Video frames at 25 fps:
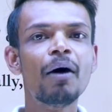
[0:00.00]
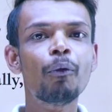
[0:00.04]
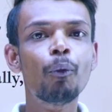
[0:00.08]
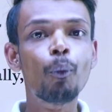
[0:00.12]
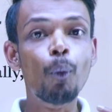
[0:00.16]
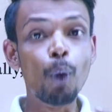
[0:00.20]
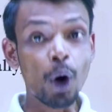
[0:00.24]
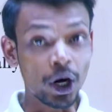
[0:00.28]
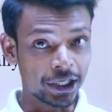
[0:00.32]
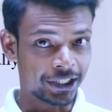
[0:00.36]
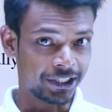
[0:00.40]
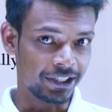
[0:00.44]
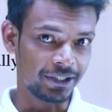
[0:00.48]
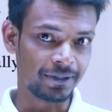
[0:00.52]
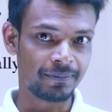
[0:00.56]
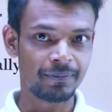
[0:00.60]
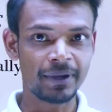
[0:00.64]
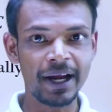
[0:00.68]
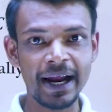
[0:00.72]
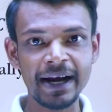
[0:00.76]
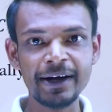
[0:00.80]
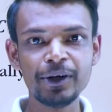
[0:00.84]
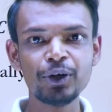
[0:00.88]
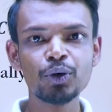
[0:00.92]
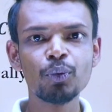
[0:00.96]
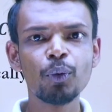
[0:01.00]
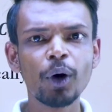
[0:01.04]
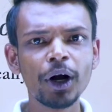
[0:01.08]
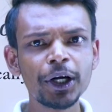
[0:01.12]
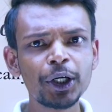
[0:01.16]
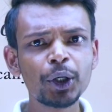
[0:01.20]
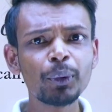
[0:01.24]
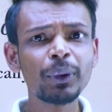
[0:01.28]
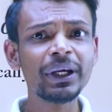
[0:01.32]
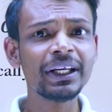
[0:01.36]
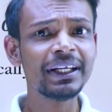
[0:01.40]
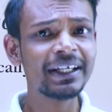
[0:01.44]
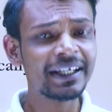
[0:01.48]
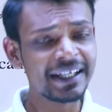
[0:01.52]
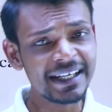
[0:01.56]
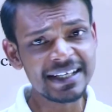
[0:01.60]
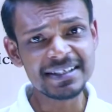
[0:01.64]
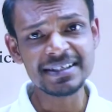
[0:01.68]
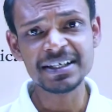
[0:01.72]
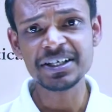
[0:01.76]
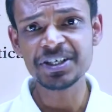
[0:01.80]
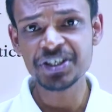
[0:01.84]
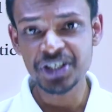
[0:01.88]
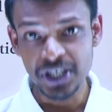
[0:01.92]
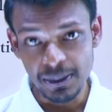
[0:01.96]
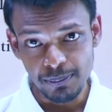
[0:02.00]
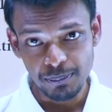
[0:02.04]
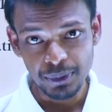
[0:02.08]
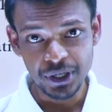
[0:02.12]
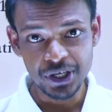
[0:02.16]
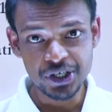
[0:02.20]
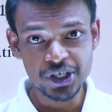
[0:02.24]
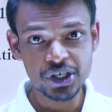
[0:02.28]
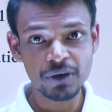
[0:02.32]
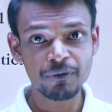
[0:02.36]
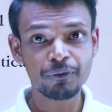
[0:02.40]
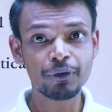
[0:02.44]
water and you want to increase its temperature